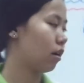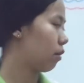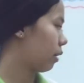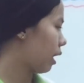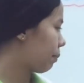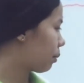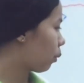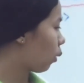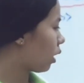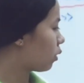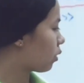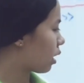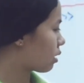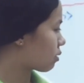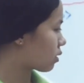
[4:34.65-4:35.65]
Okay, everyone, do
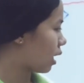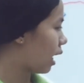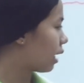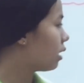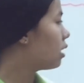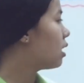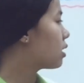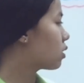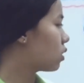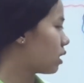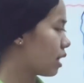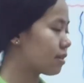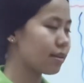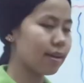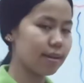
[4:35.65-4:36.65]
you understand? So
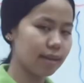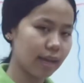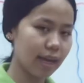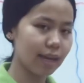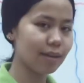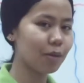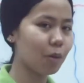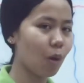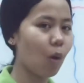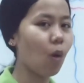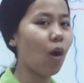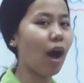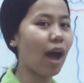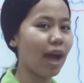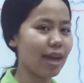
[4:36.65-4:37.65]
yes, I can,
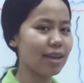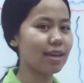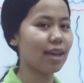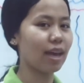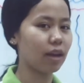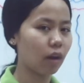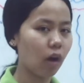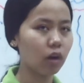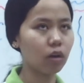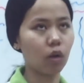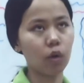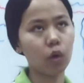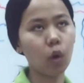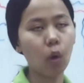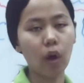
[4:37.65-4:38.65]
no, I cannot,
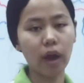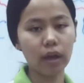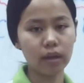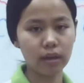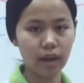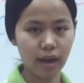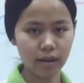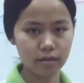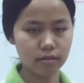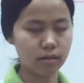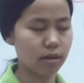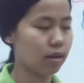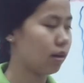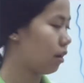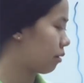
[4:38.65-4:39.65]
or no, I can't,
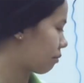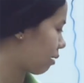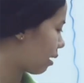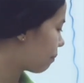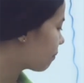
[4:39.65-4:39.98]
all right?